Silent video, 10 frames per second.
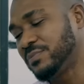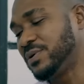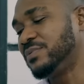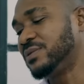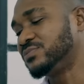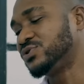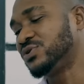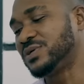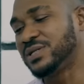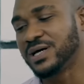Babe, I'm
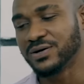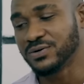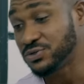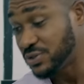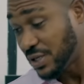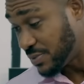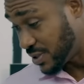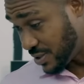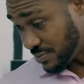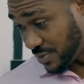sorry now. Should I
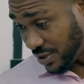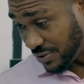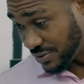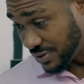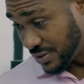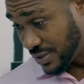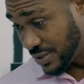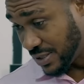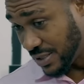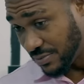make it 1 million?
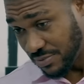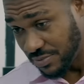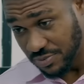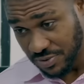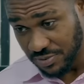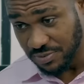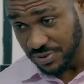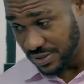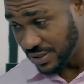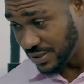
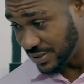Probably, yeah.